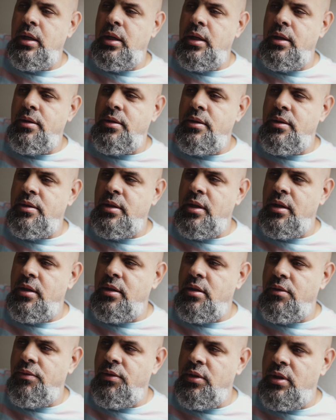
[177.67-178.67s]
is a
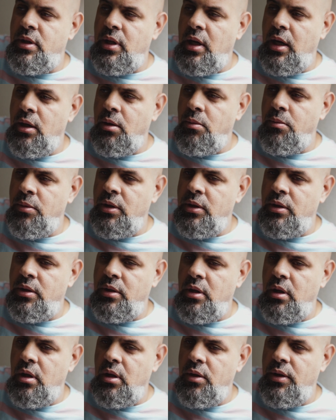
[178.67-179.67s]
sense of entitlement
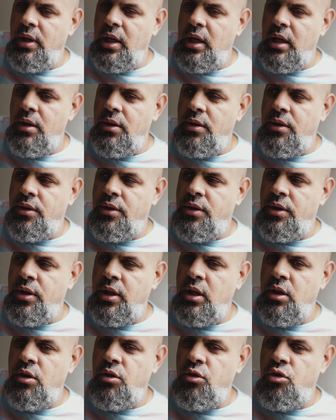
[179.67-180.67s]
that
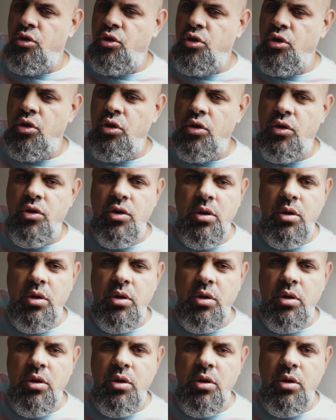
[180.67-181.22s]
things should